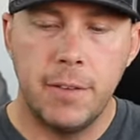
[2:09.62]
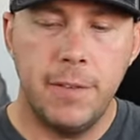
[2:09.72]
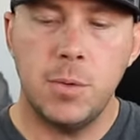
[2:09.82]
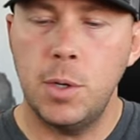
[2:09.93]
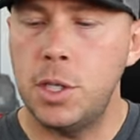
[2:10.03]

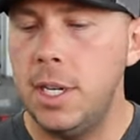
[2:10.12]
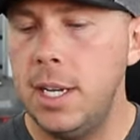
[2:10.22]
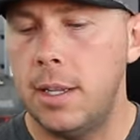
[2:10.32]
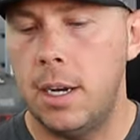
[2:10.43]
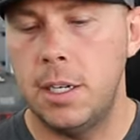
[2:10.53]
fits what you need
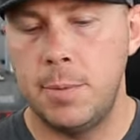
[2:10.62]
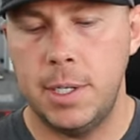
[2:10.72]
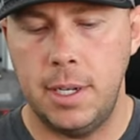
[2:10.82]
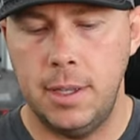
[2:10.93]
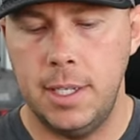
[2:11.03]
in there,
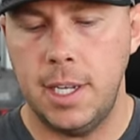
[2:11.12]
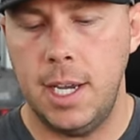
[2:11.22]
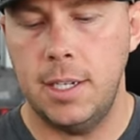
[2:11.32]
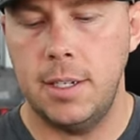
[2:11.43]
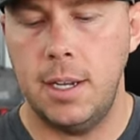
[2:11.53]
especially in this
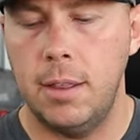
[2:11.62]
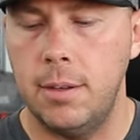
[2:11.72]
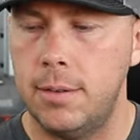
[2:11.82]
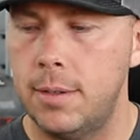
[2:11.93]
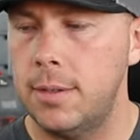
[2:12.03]
case. You got
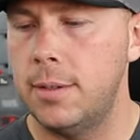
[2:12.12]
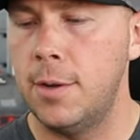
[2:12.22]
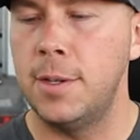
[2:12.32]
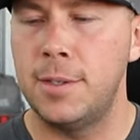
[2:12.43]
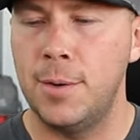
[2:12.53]
those
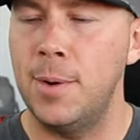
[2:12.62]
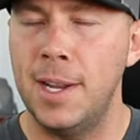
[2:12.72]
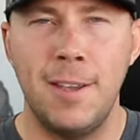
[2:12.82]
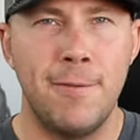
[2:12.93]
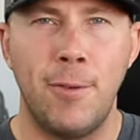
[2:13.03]

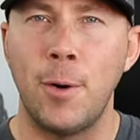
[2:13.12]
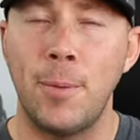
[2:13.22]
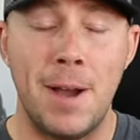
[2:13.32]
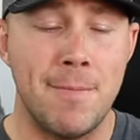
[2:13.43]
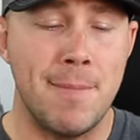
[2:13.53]

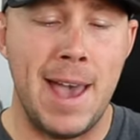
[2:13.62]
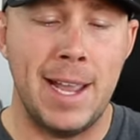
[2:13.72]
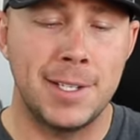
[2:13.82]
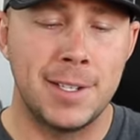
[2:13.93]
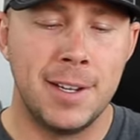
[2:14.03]
24-round
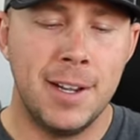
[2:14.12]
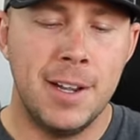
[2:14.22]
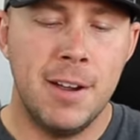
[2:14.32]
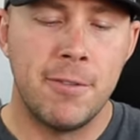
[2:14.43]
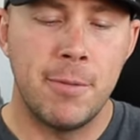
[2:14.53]
mags
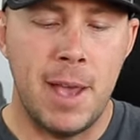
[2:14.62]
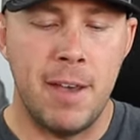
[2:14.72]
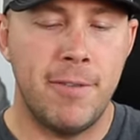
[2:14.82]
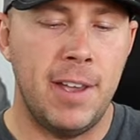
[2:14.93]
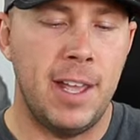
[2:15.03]
from
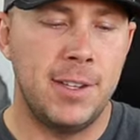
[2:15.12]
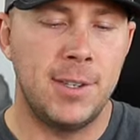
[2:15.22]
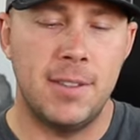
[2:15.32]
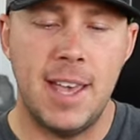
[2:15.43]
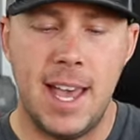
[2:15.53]
FN,
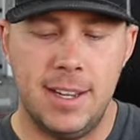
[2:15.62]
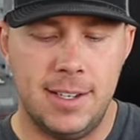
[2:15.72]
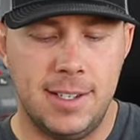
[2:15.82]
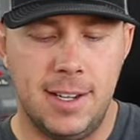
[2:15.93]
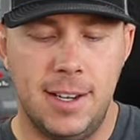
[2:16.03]
so
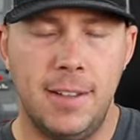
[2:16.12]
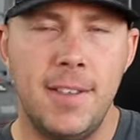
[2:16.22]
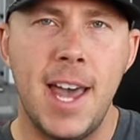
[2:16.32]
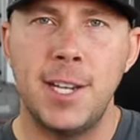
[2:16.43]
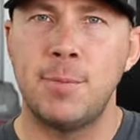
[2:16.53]

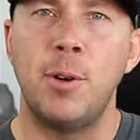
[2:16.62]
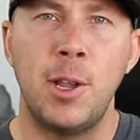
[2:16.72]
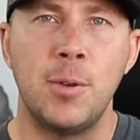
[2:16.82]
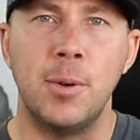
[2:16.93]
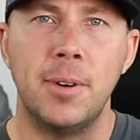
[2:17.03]
that is
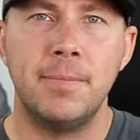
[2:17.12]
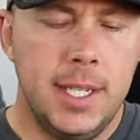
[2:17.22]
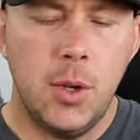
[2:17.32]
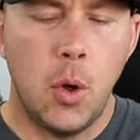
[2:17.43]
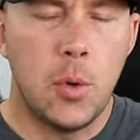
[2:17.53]
pretty cool.
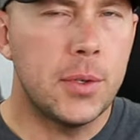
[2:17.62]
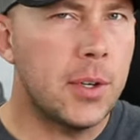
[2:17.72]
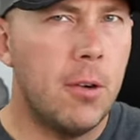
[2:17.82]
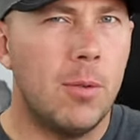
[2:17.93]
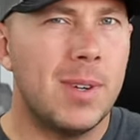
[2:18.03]
This holster, I